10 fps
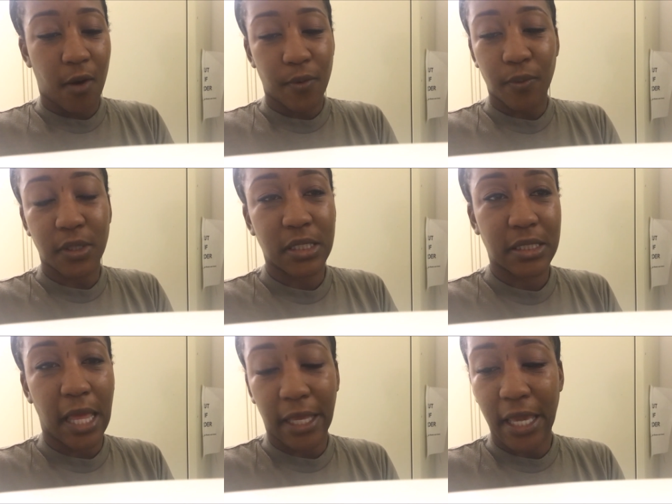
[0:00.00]
we would
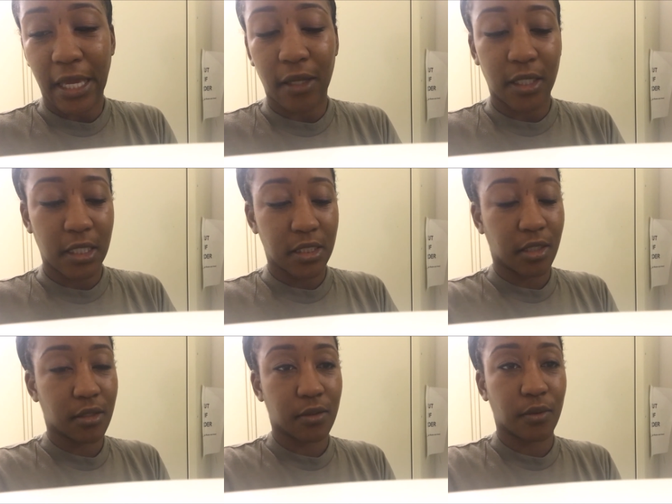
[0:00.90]
just like hang out in each
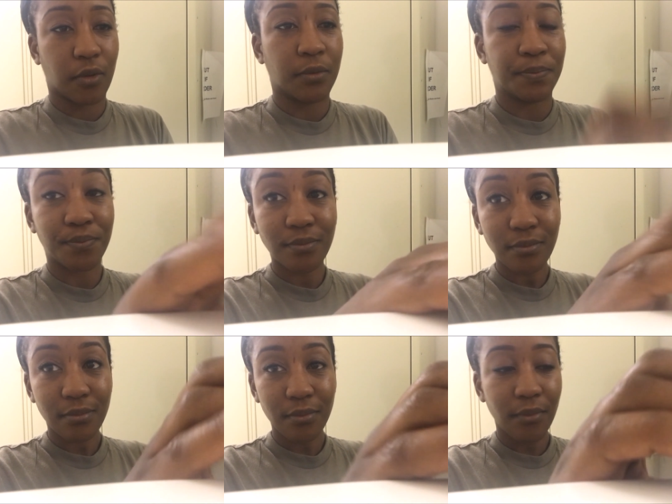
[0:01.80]
other's room.
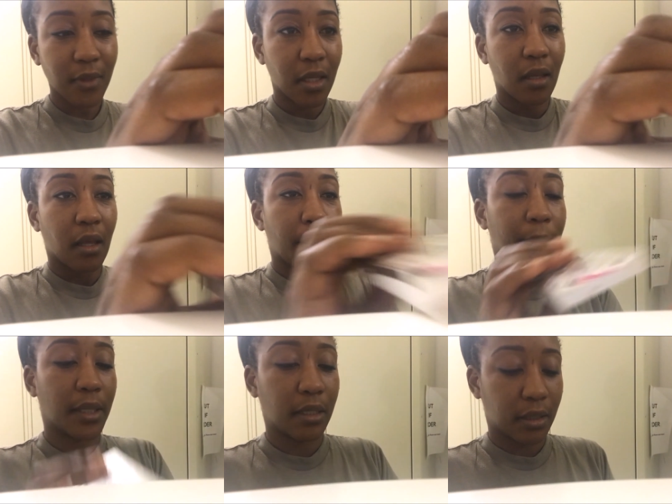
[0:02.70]

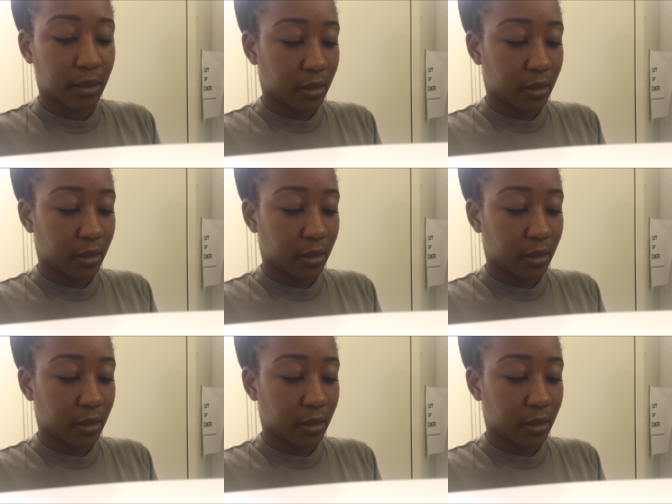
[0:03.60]
But